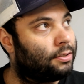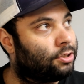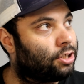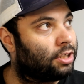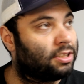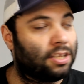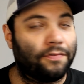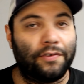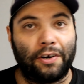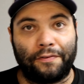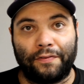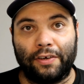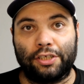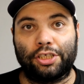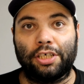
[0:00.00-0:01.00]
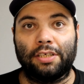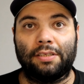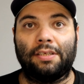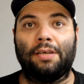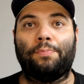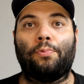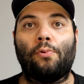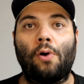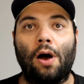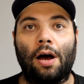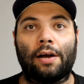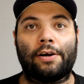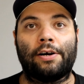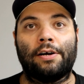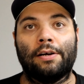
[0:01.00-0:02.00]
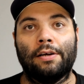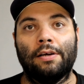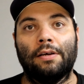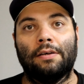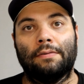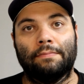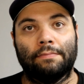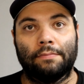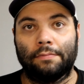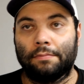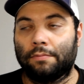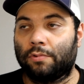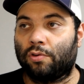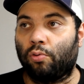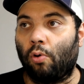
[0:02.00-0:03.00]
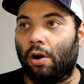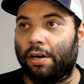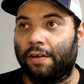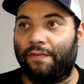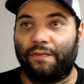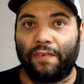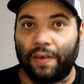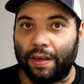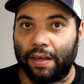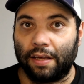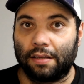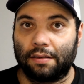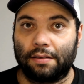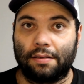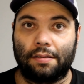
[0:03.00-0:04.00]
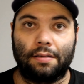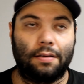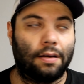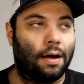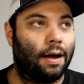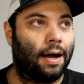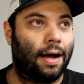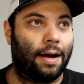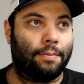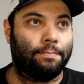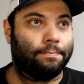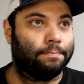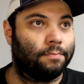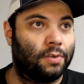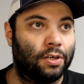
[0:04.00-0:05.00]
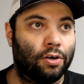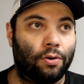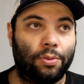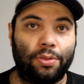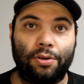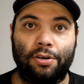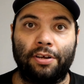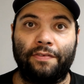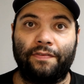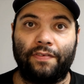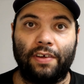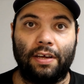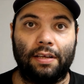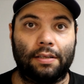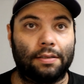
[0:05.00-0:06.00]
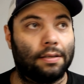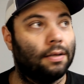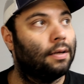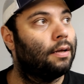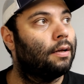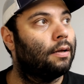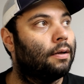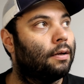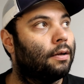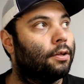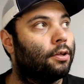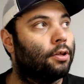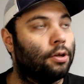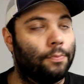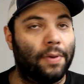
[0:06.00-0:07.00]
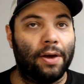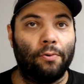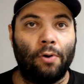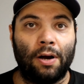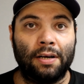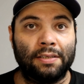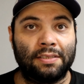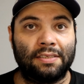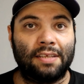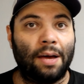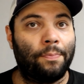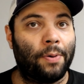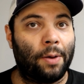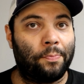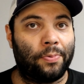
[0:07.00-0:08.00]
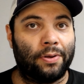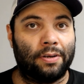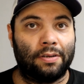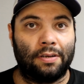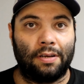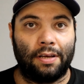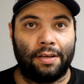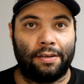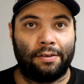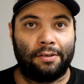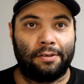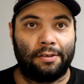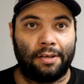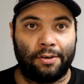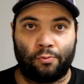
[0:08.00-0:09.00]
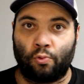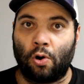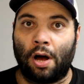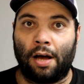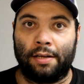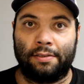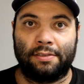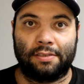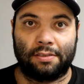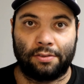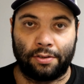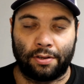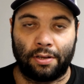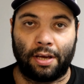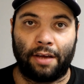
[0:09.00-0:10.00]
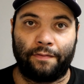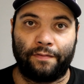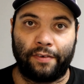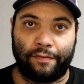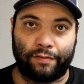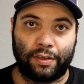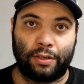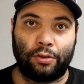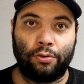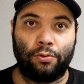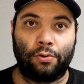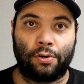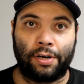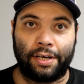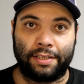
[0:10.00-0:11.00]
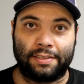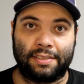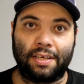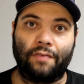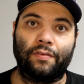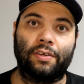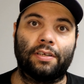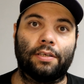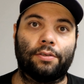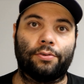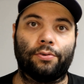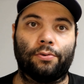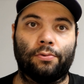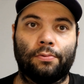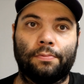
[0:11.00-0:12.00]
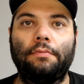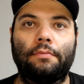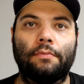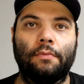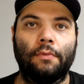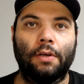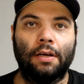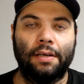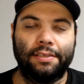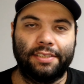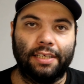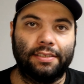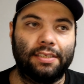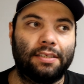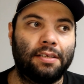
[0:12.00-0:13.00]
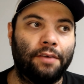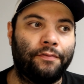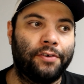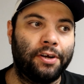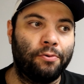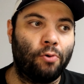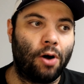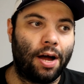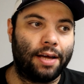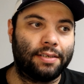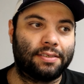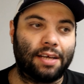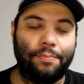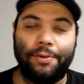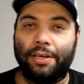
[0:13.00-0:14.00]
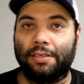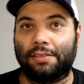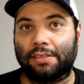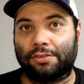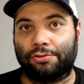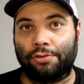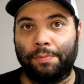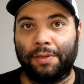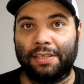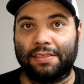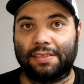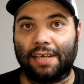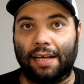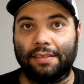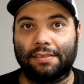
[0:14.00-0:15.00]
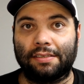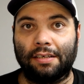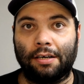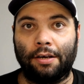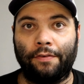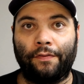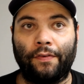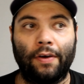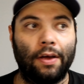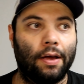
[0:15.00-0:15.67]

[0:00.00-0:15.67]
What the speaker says: Just if you're fishing deep water, 20 feet, 30 feet, you may want to step up in rods to the 852 or 872. Sensitivity wise, I mean, it's extremely sensitive.